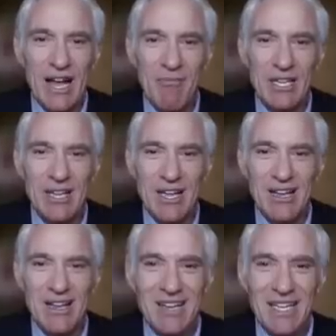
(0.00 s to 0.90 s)
I mean,
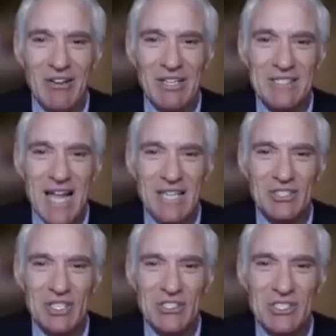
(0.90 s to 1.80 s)
you know, it's
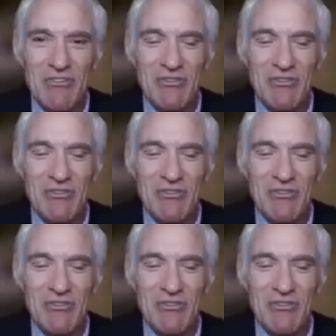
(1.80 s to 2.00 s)
not just